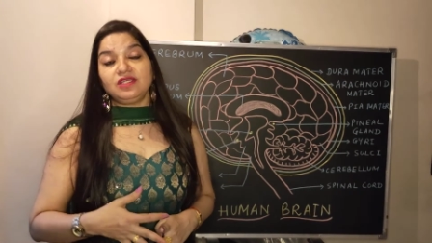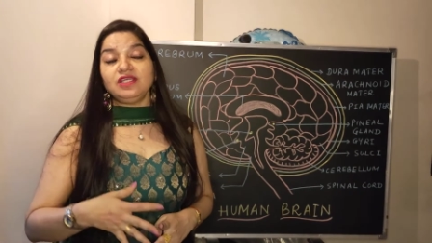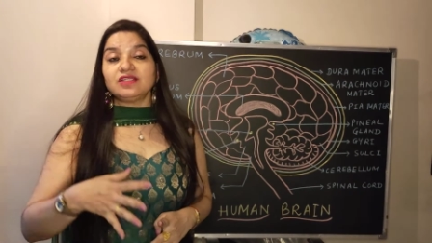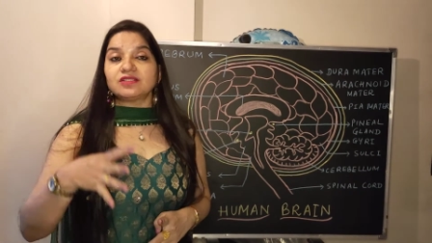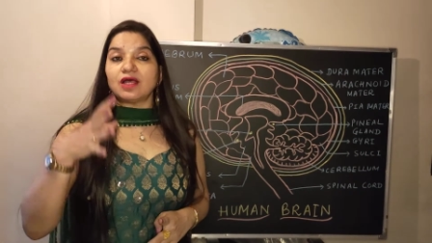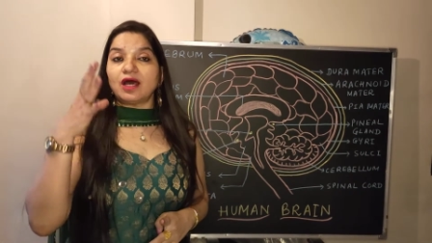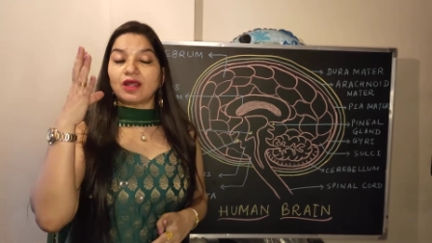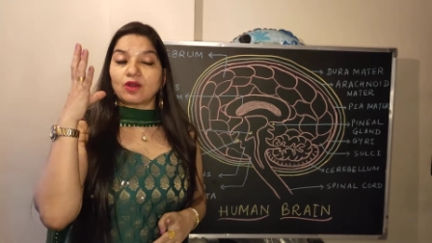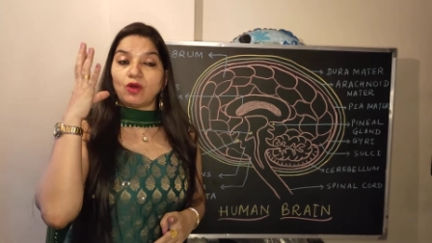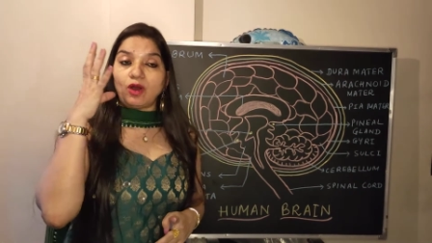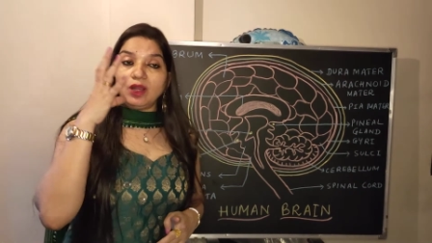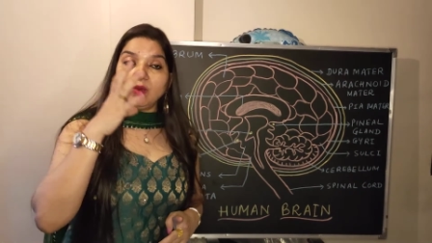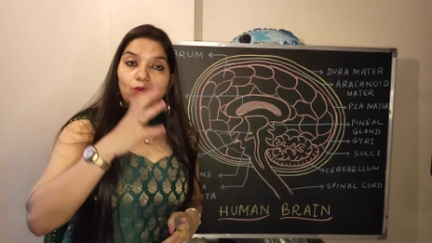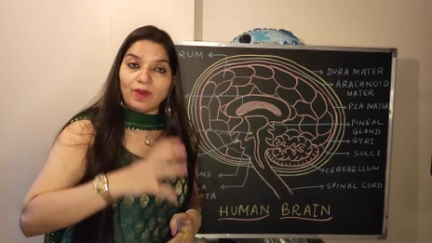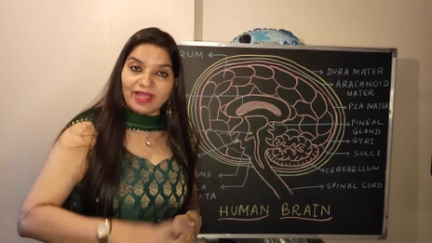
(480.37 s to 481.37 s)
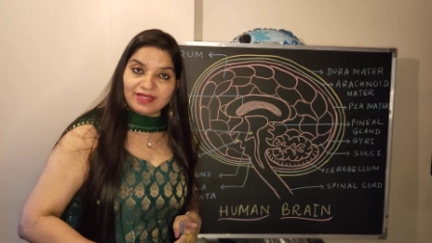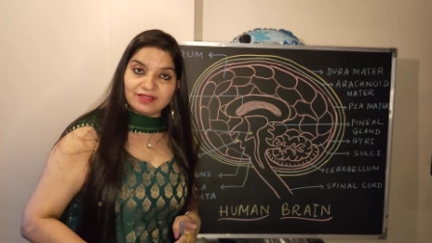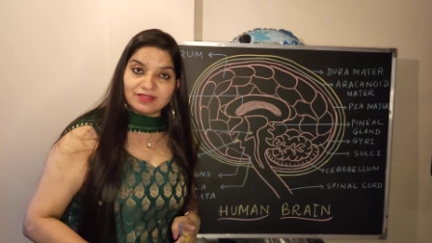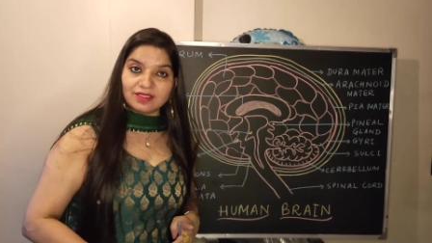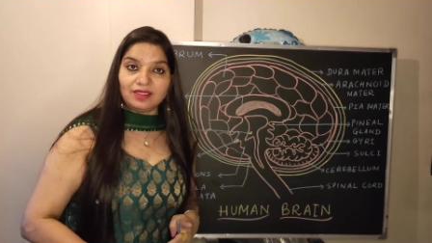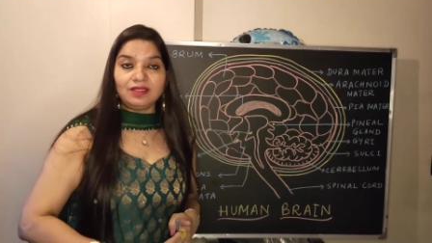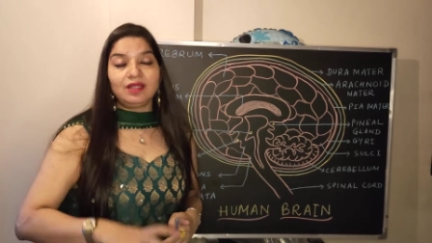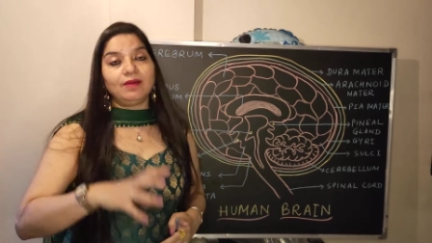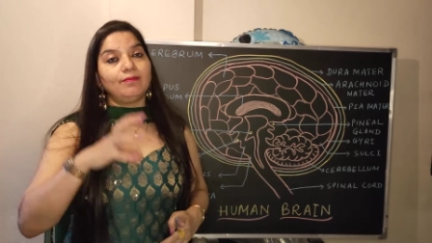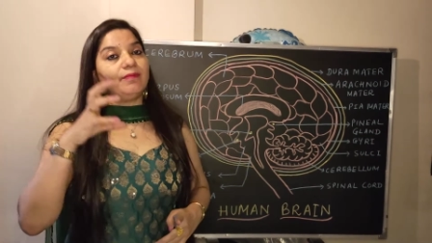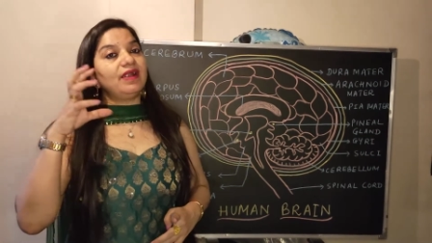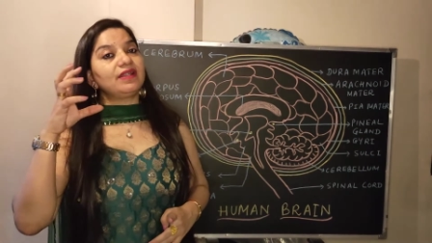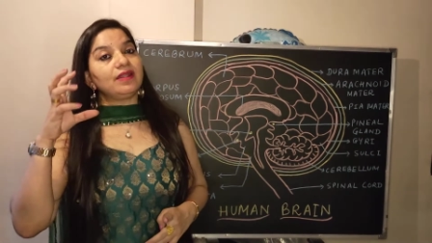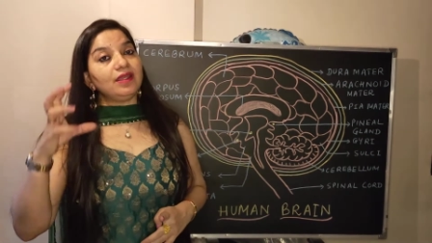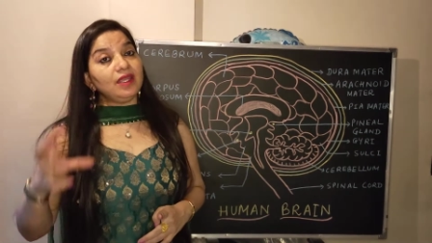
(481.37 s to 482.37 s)
These are all vital
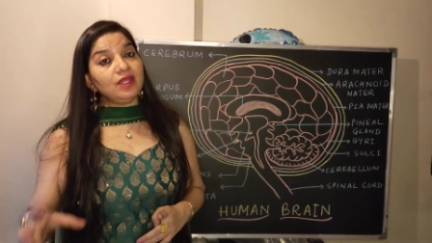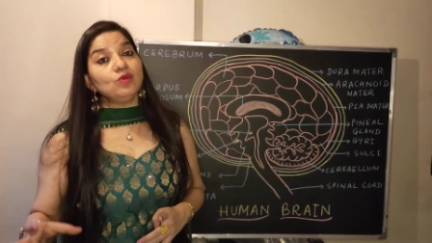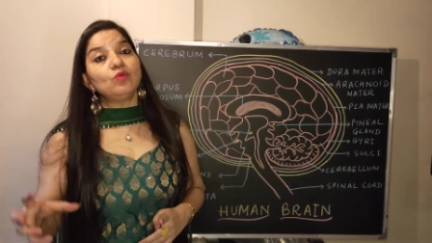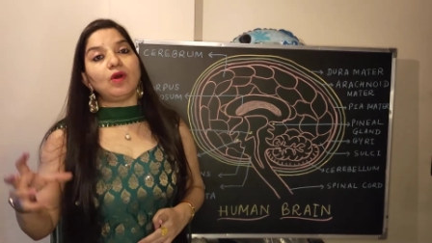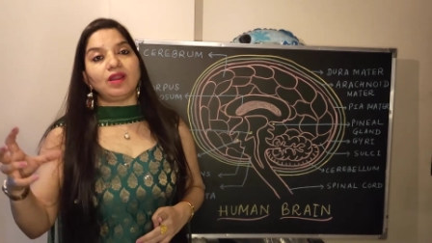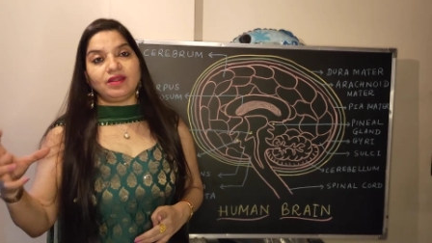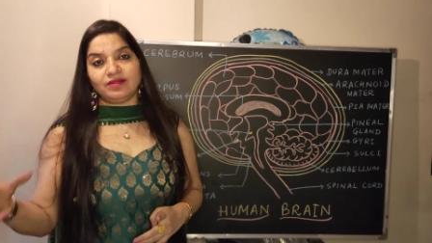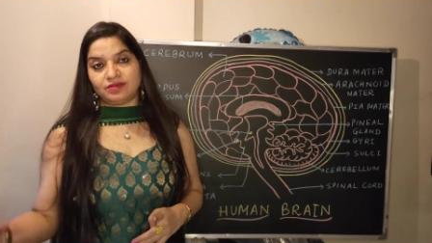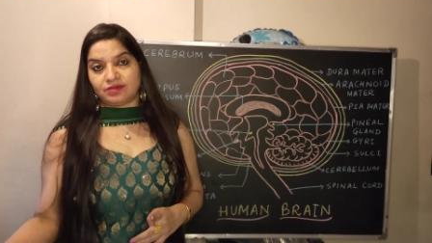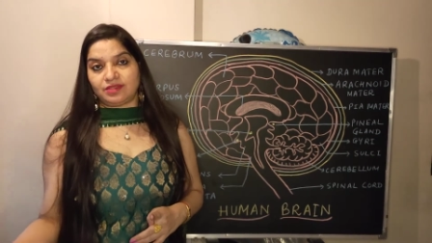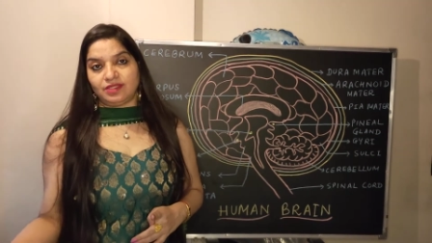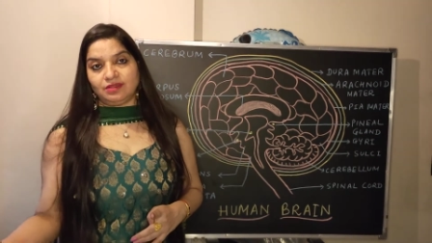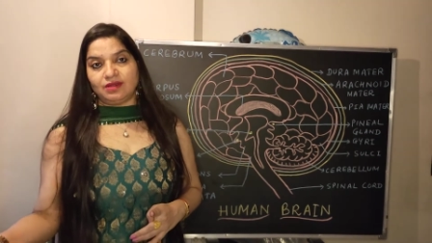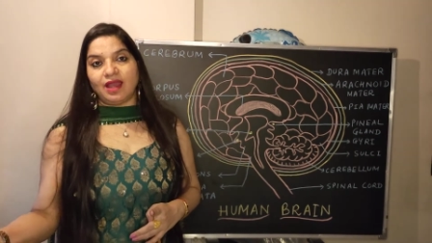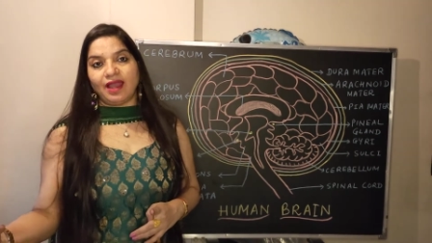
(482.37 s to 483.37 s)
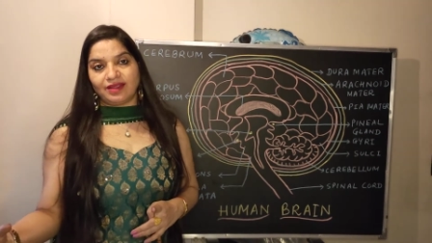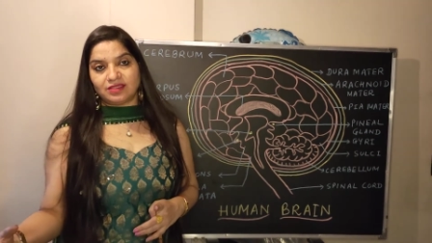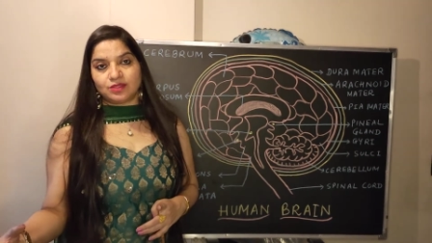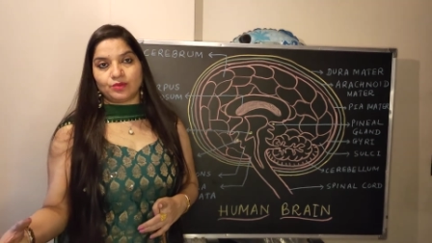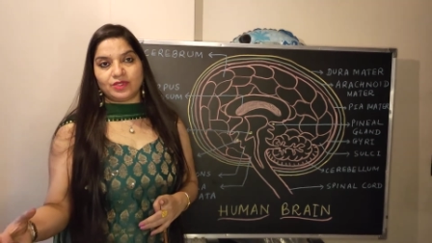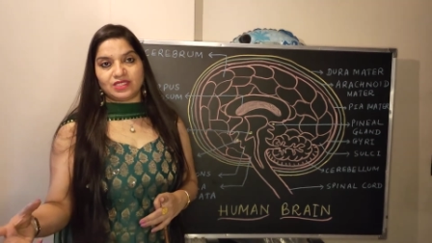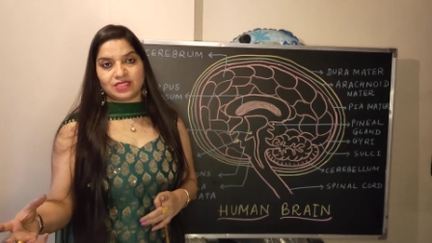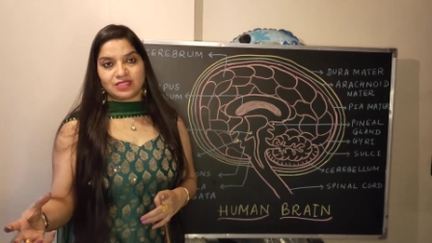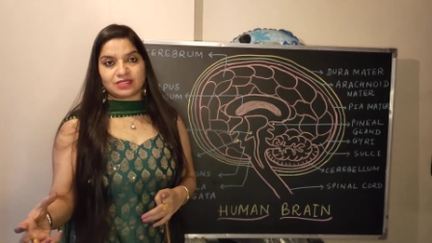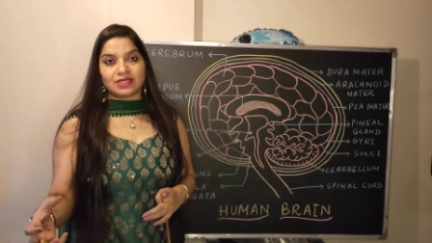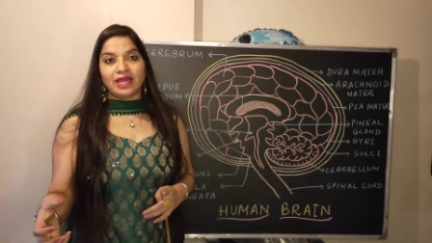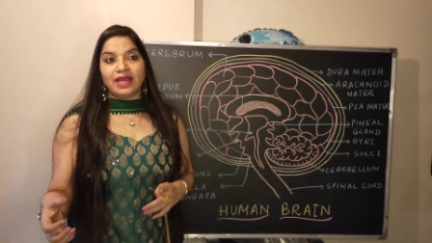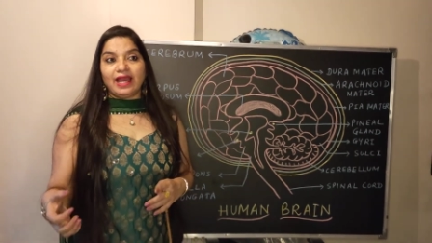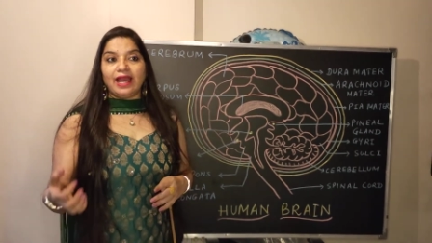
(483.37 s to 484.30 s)
but involuntary activities.